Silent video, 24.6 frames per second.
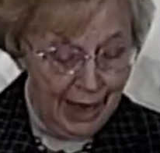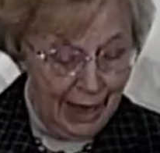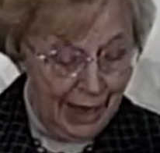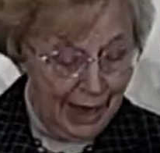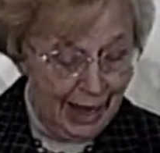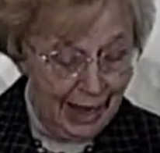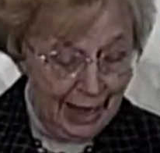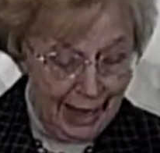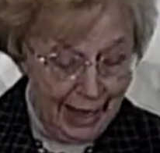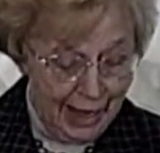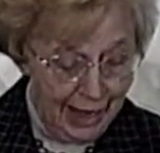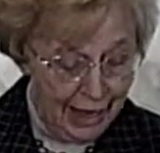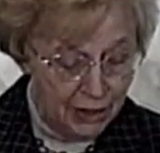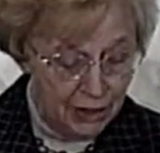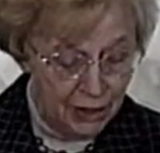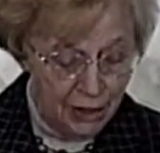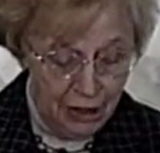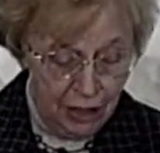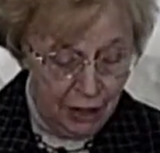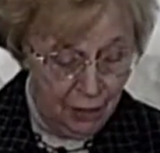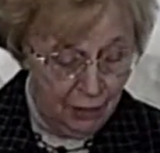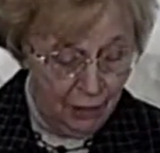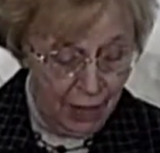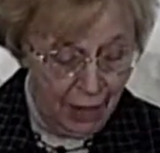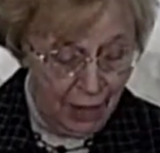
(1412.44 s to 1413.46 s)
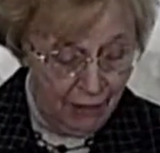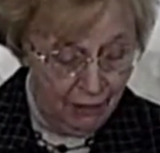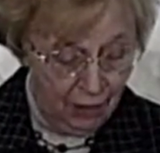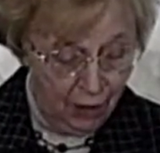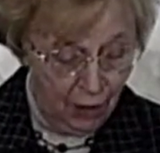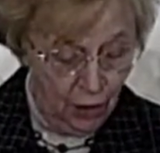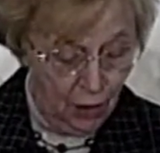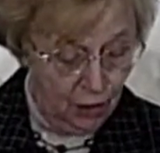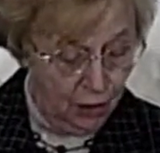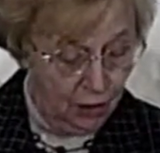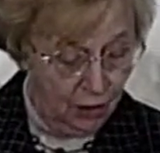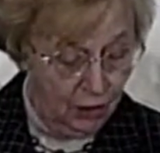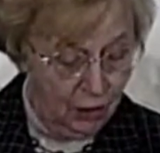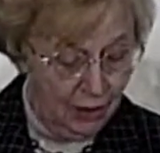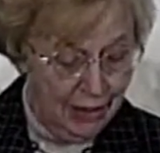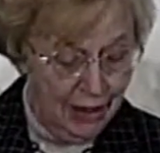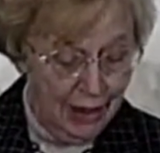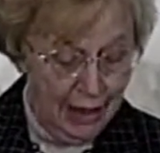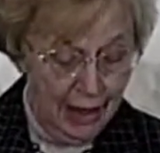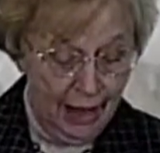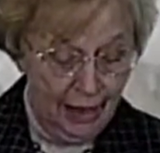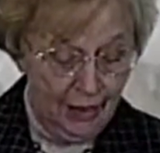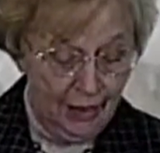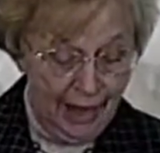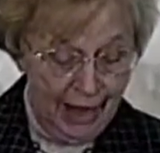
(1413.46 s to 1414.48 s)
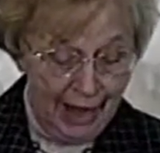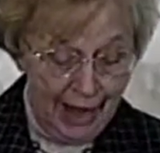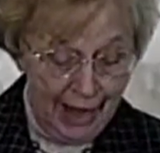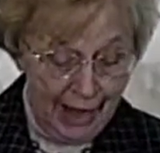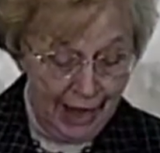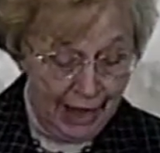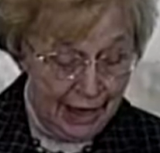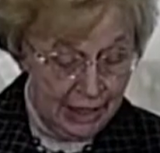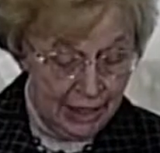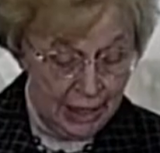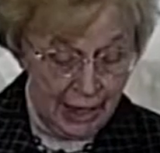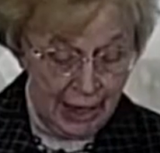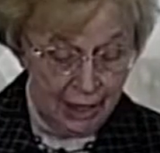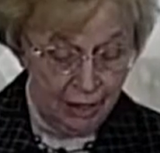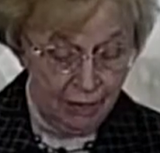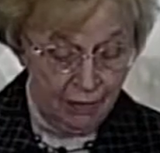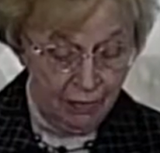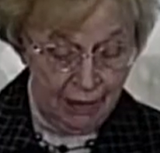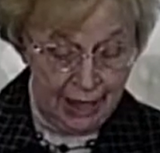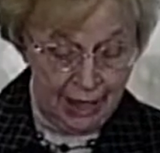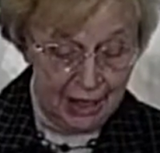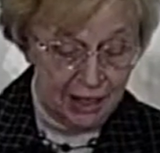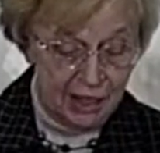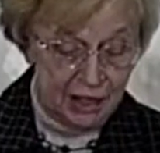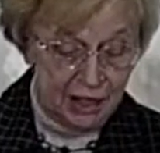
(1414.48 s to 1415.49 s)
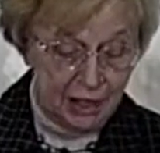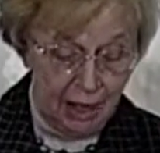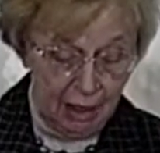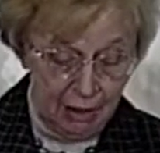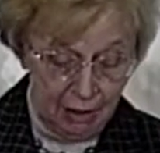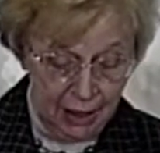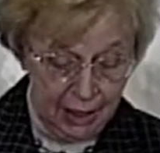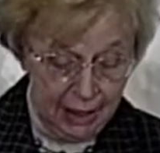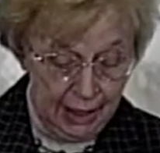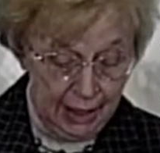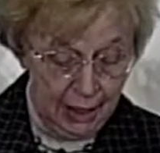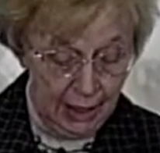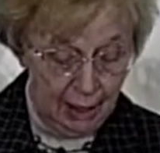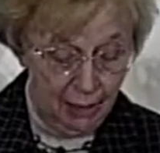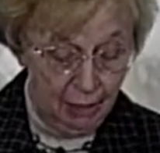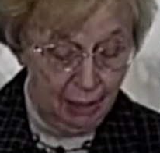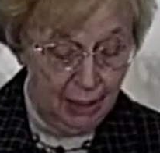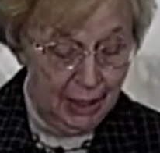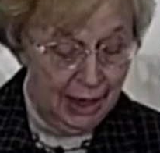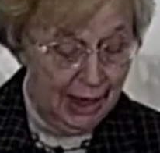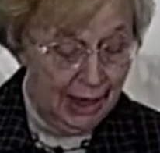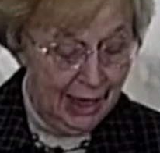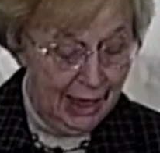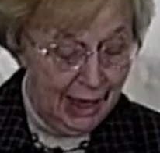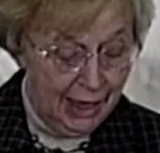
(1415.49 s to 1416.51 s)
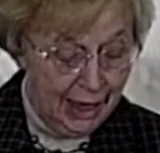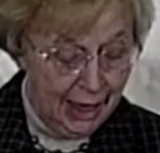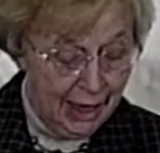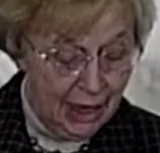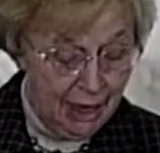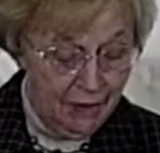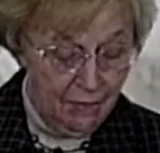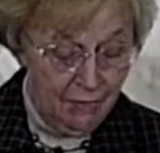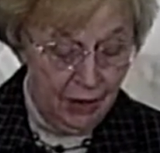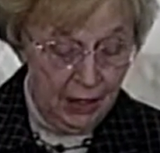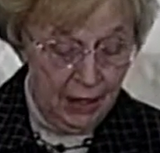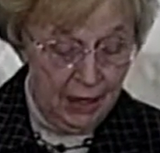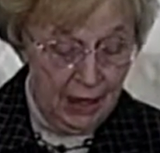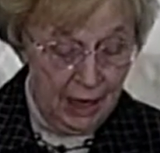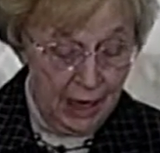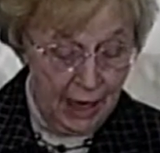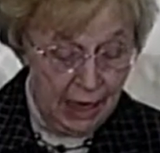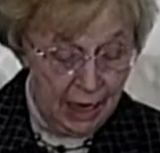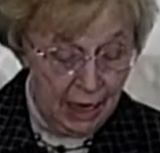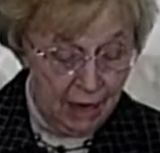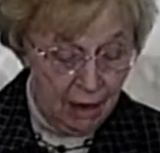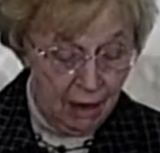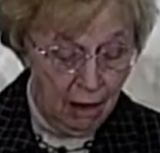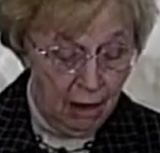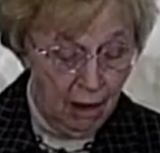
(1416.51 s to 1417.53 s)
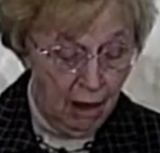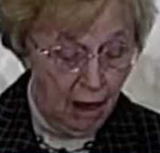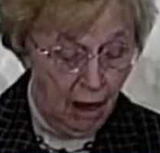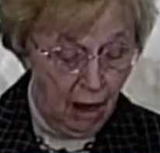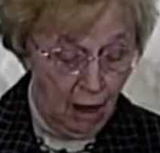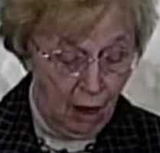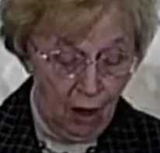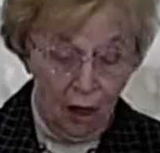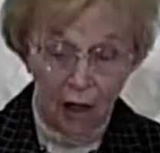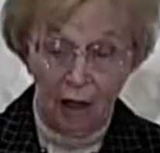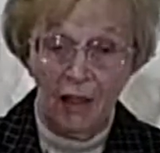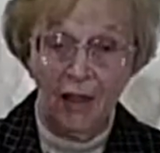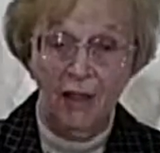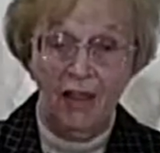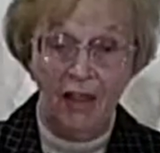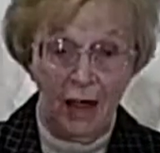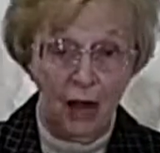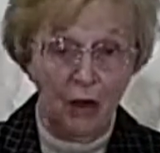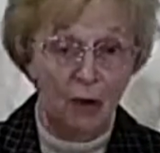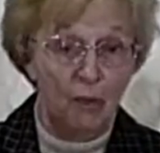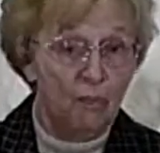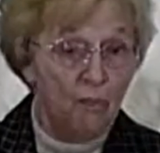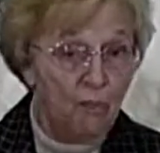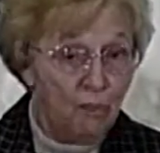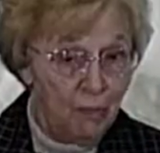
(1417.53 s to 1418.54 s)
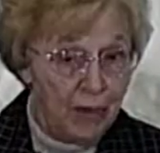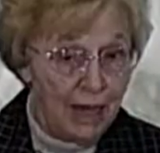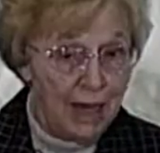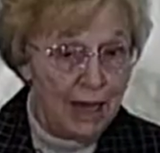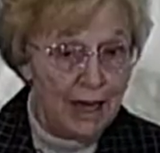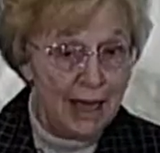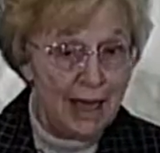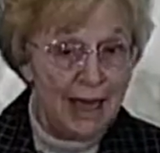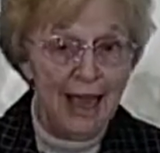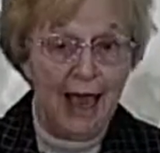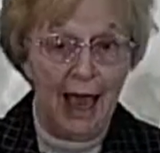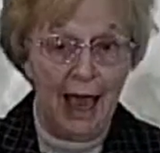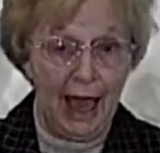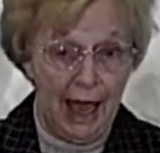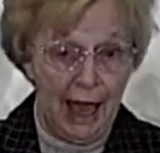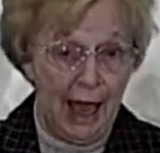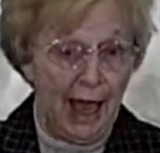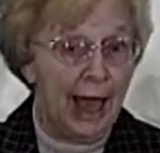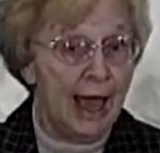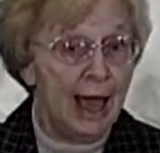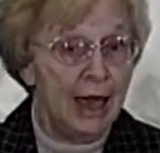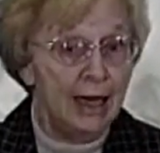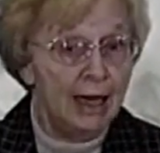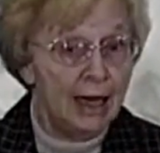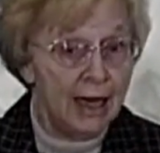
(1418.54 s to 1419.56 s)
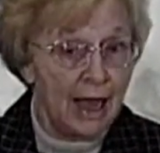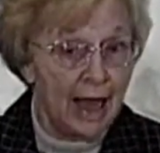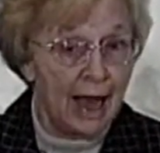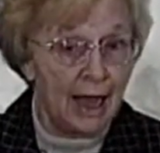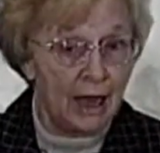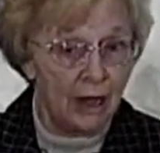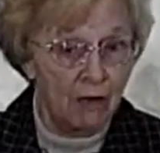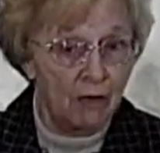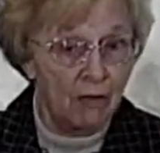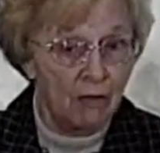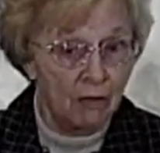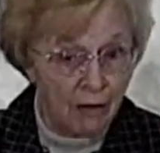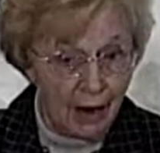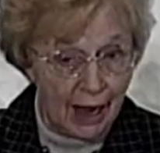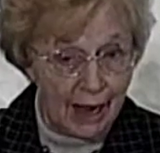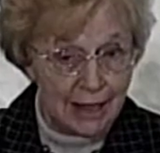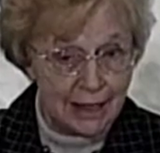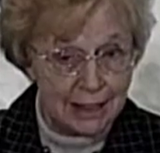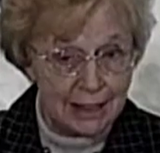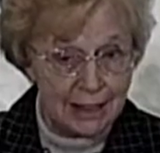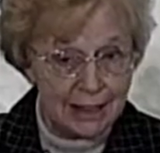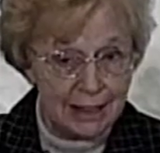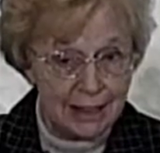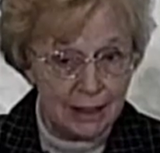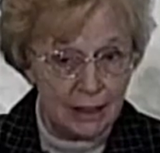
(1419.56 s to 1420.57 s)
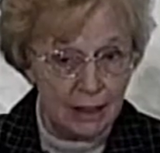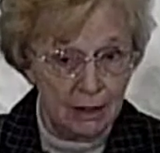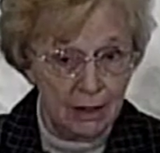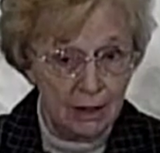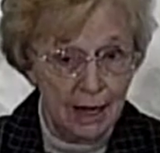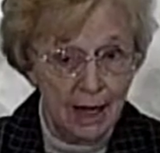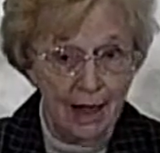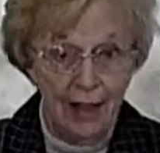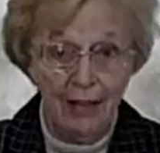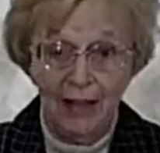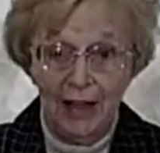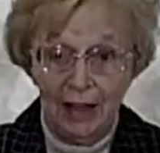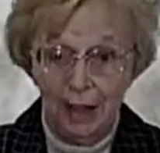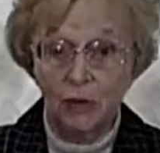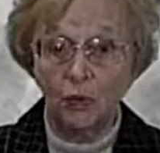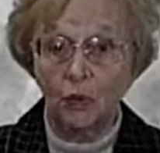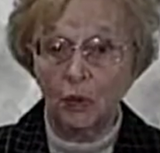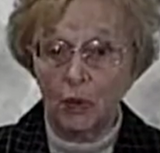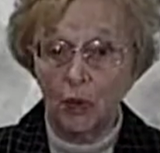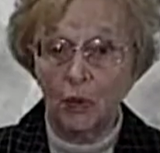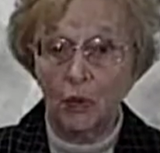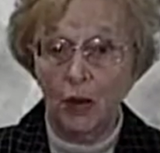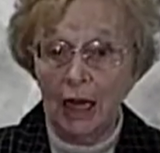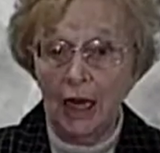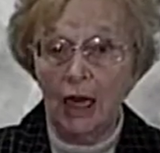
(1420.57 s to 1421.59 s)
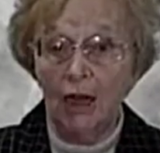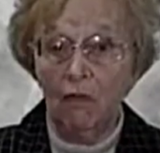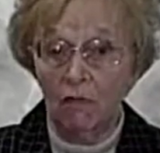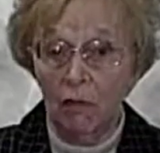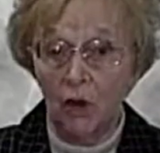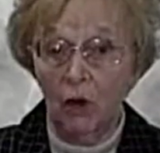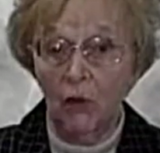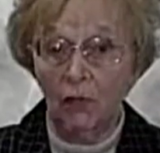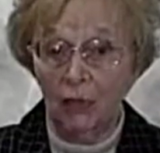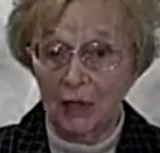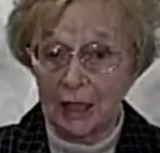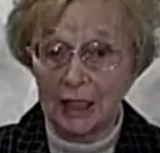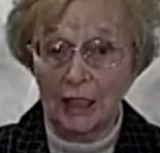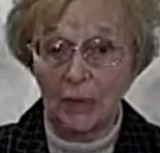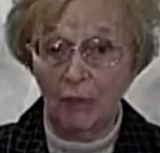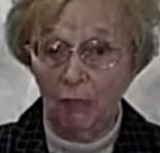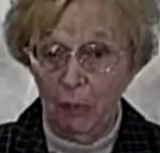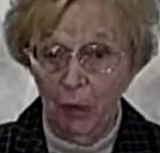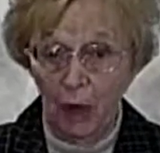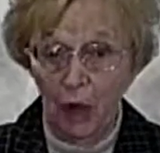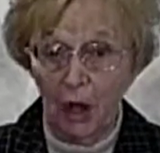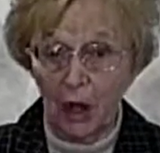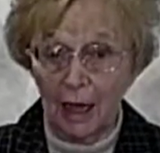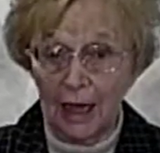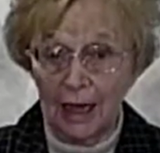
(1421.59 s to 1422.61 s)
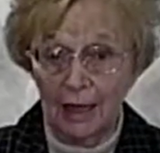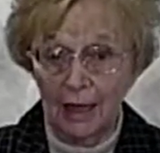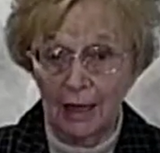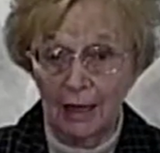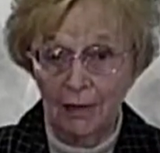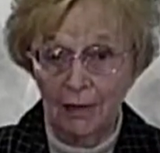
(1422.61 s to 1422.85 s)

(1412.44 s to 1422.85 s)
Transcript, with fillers: And as you have heard that Antichrist shall come, even now are there many Antichrists. This was when he wrote this book.